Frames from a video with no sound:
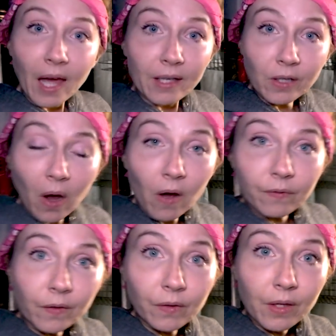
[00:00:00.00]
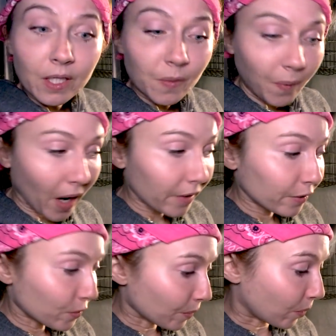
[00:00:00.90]
that is all for this
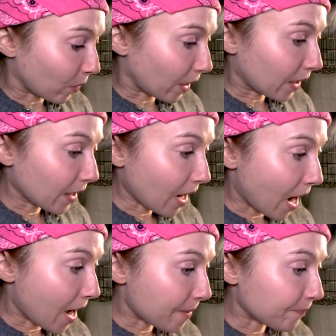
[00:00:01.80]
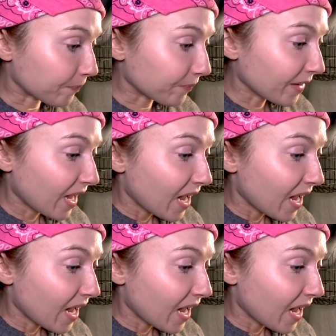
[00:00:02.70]
progress report. Um,